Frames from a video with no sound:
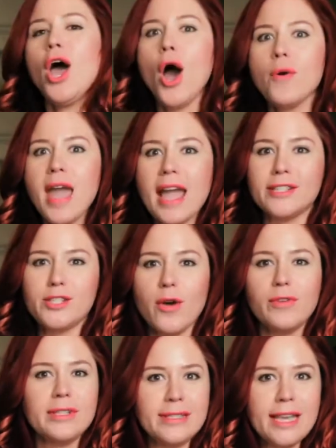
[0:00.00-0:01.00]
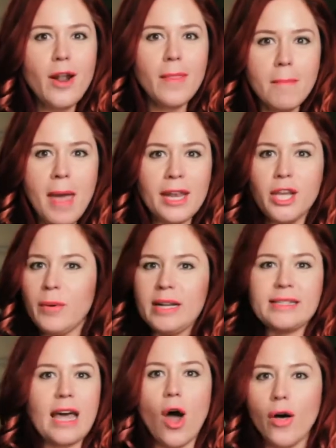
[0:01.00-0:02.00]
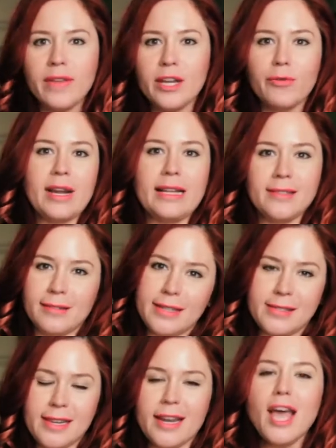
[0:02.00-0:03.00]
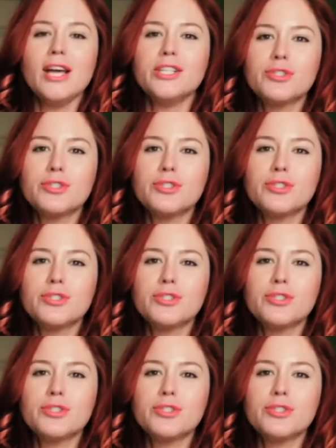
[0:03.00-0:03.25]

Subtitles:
Okay, so if you see it on the menu and it's got all the ingredients listed,